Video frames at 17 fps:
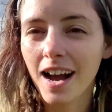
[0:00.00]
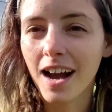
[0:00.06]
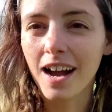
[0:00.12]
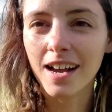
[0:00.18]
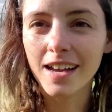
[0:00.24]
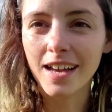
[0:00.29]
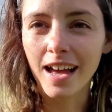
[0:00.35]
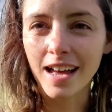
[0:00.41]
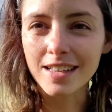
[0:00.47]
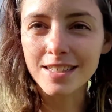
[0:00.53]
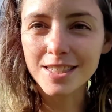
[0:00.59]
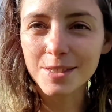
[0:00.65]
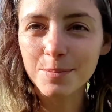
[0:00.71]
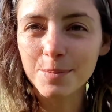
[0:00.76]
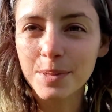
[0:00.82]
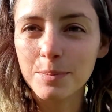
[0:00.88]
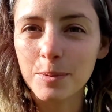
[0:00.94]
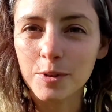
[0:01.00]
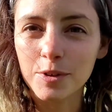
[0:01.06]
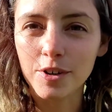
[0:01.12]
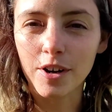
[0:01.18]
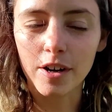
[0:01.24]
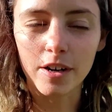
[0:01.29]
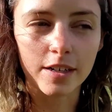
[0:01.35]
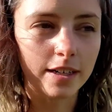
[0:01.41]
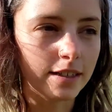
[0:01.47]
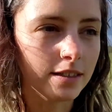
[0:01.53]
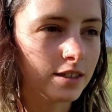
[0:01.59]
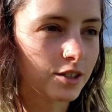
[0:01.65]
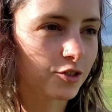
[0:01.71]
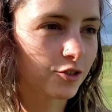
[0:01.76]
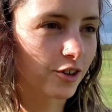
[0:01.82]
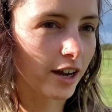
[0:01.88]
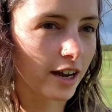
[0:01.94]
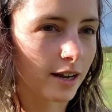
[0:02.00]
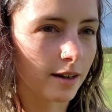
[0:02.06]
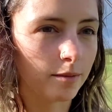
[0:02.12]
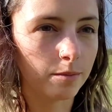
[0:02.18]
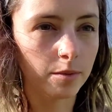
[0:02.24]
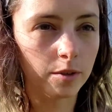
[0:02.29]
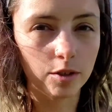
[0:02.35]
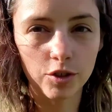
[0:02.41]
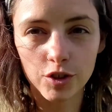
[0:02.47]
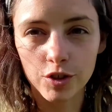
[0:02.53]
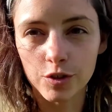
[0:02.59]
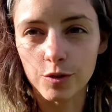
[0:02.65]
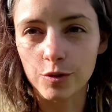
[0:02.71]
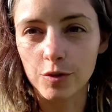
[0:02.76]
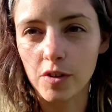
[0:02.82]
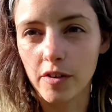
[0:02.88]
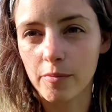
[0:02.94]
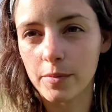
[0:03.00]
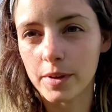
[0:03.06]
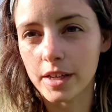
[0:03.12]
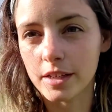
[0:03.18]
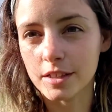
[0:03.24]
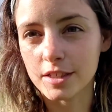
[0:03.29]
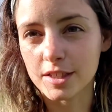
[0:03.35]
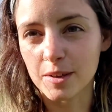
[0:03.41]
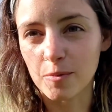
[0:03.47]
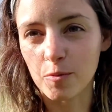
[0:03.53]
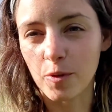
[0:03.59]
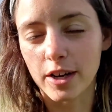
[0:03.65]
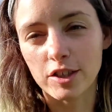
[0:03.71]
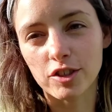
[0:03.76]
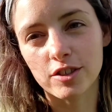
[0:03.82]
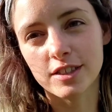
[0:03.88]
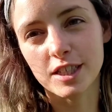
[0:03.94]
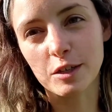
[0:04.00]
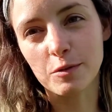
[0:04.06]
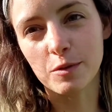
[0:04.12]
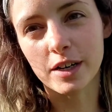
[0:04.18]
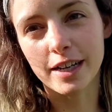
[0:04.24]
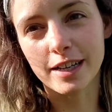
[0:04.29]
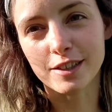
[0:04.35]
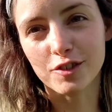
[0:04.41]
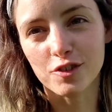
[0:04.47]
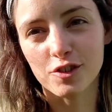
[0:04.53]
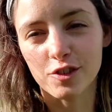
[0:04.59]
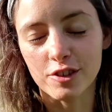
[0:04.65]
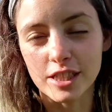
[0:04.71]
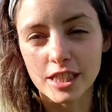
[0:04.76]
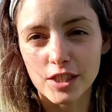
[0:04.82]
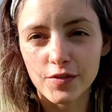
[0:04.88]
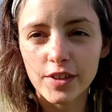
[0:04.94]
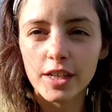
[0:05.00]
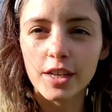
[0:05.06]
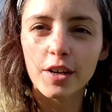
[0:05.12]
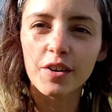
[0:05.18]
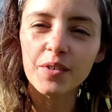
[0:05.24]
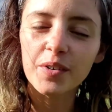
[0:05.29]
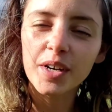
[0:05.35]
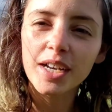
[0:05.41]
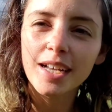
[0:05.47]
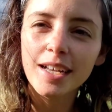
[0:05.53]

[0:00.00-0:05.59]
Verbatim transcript: I asked some people on Instagram to give me some questions they want answered during this video.